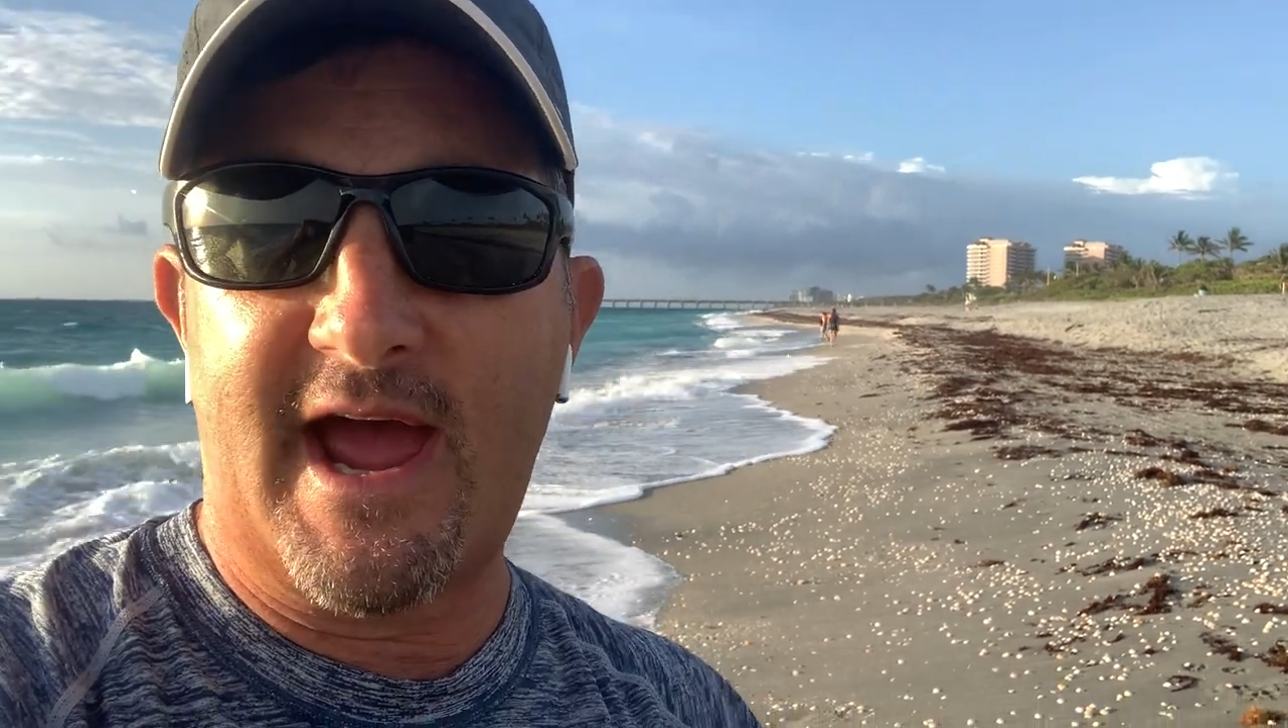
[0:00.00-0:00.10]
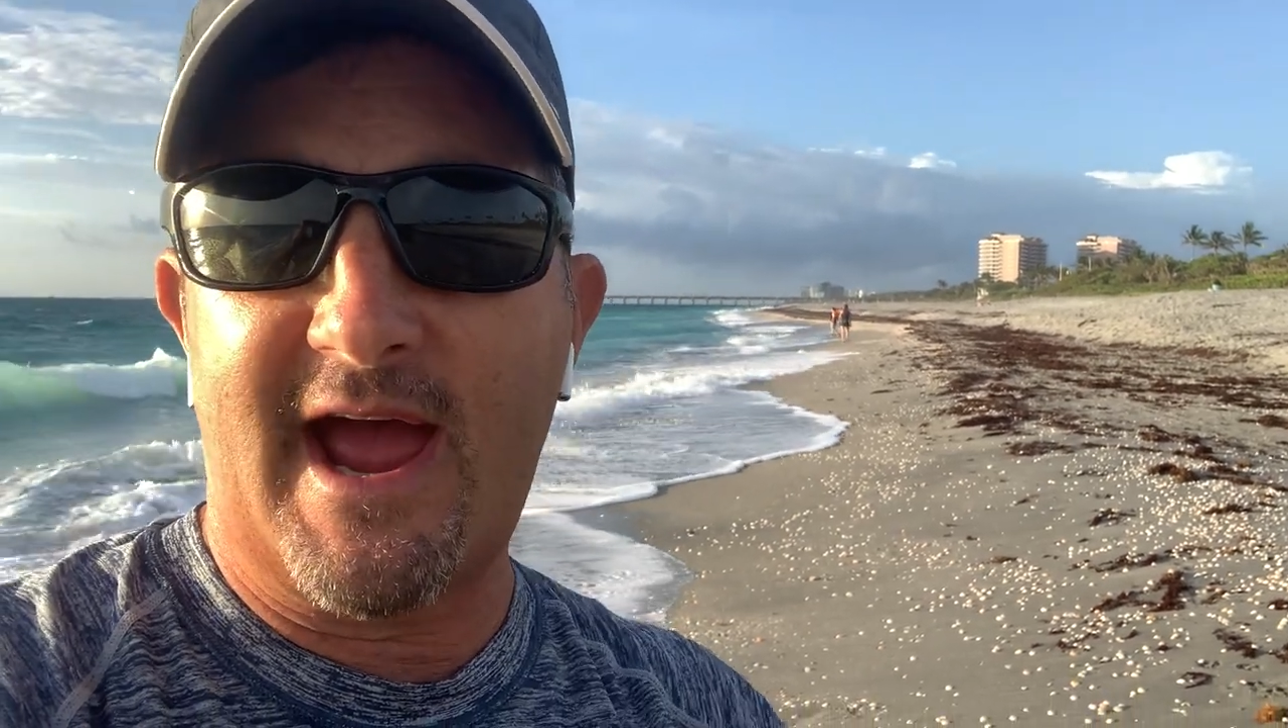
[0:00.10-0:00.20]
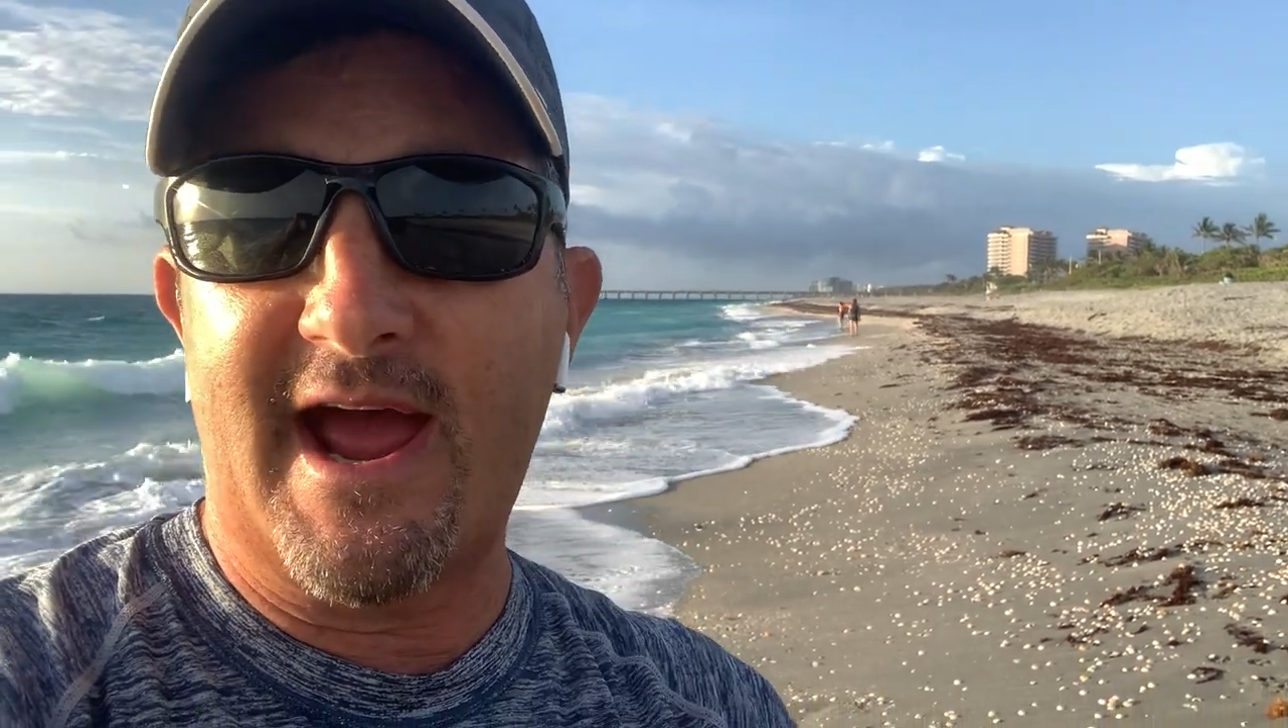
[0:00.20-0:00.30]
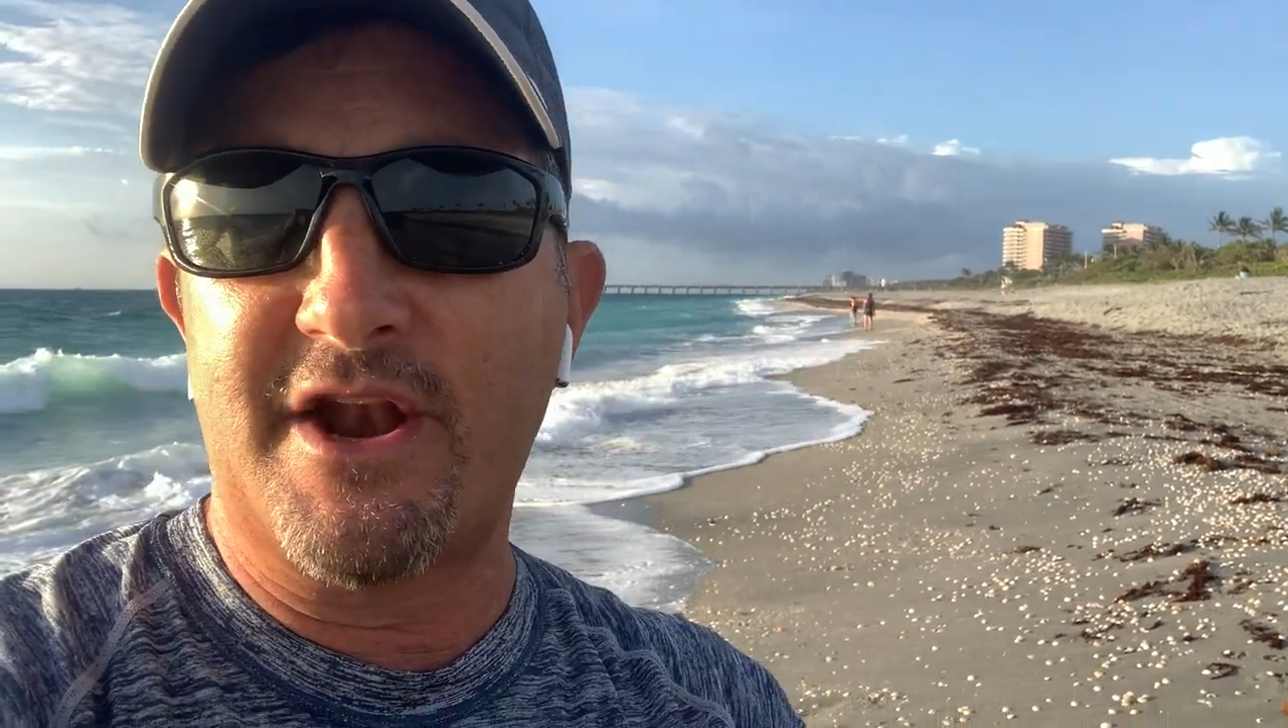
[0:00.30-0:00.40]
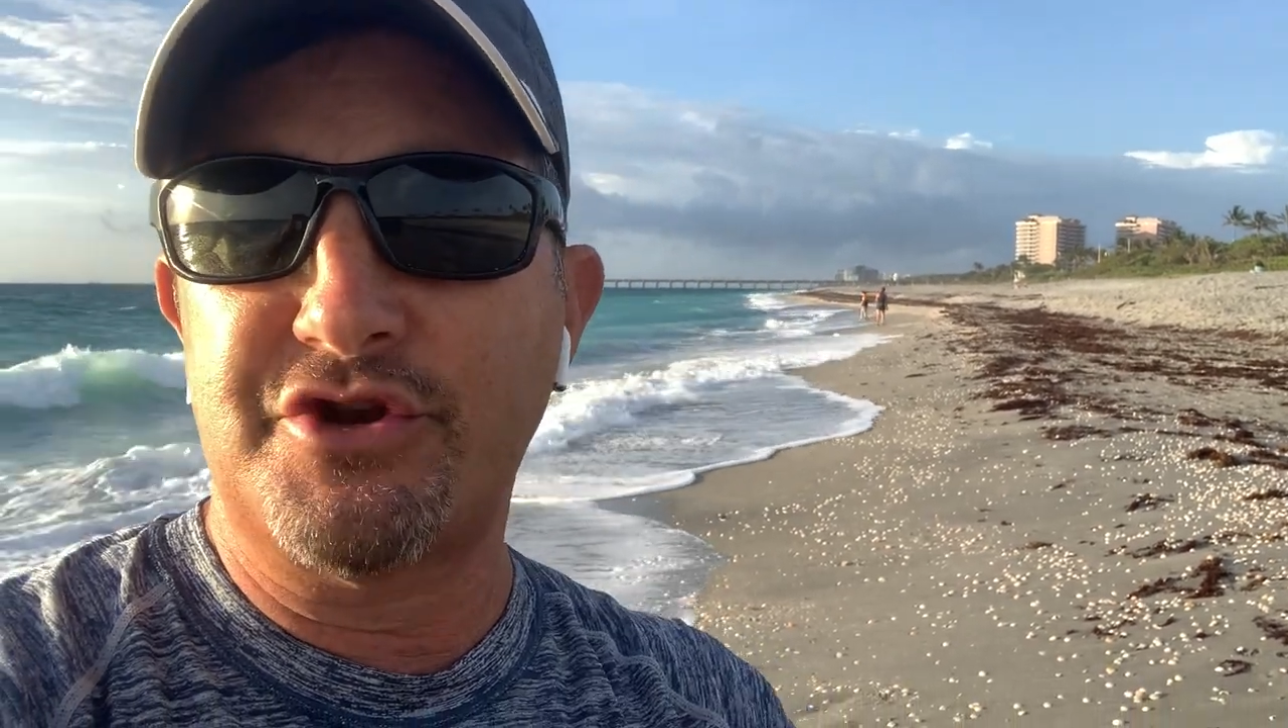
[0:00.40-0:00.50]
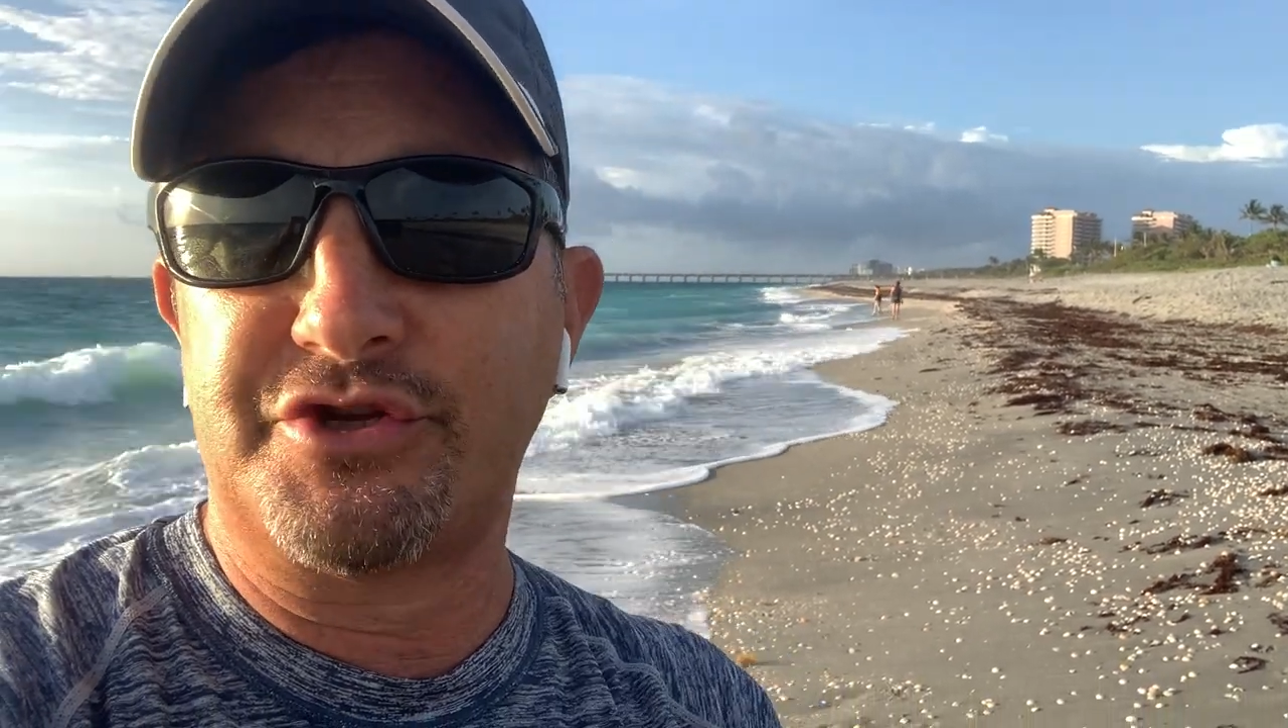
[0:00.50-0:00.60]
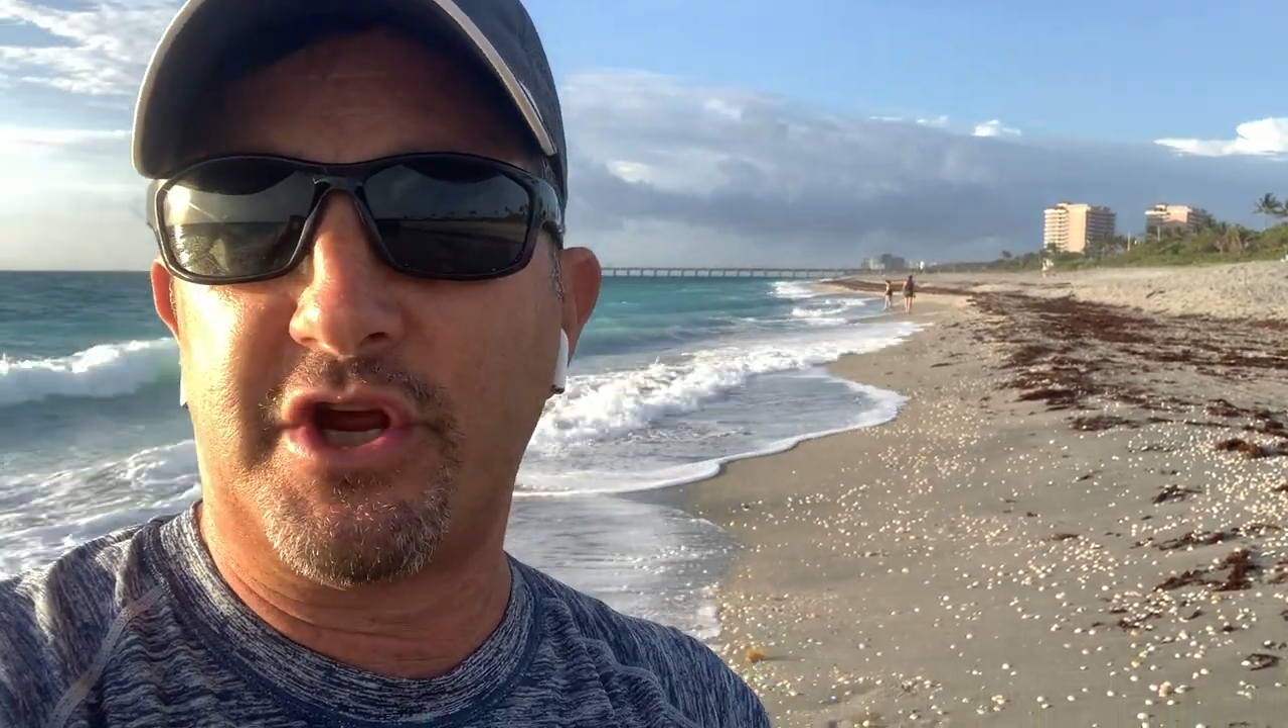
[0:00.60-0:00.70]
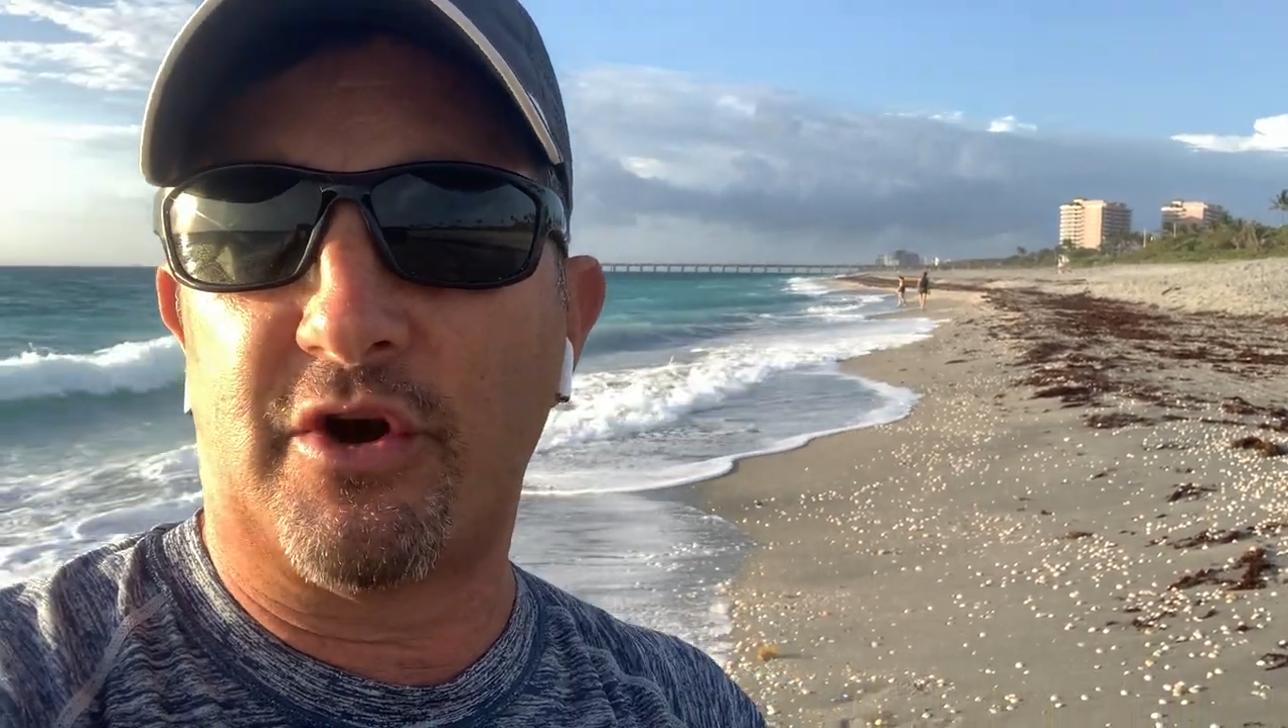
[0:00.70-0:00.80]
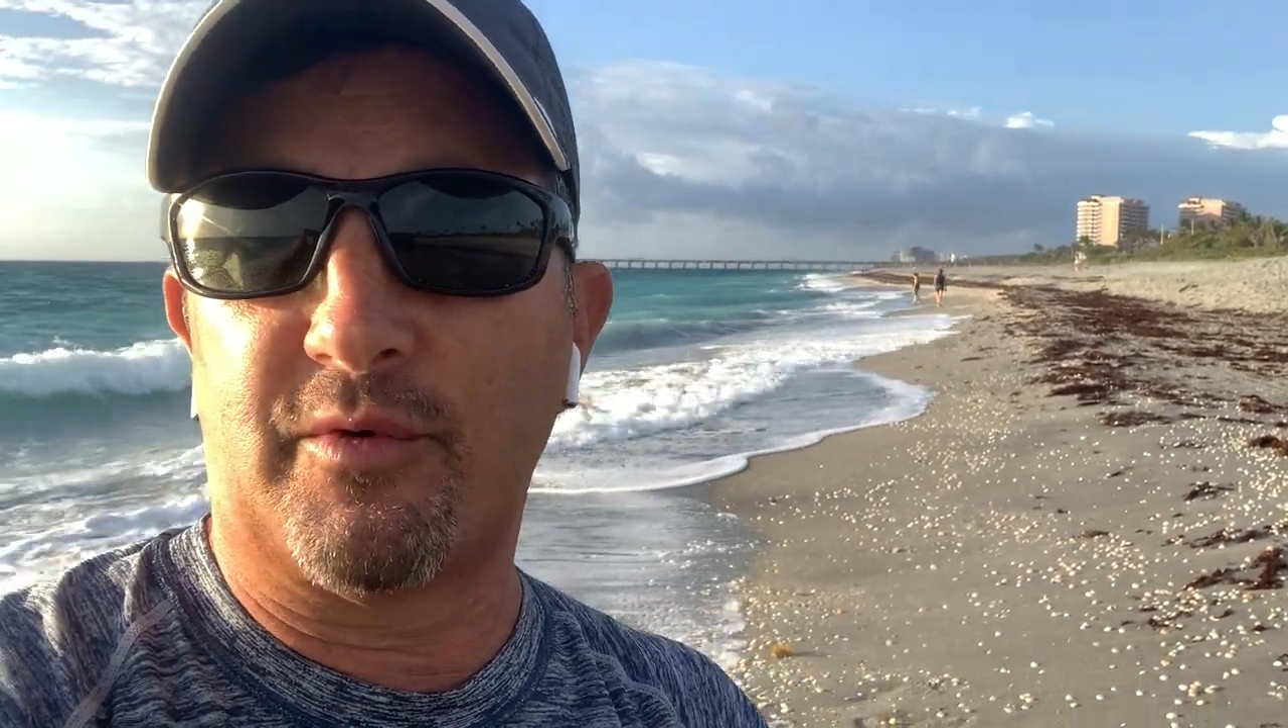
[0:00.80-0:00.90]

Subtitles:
and, you know,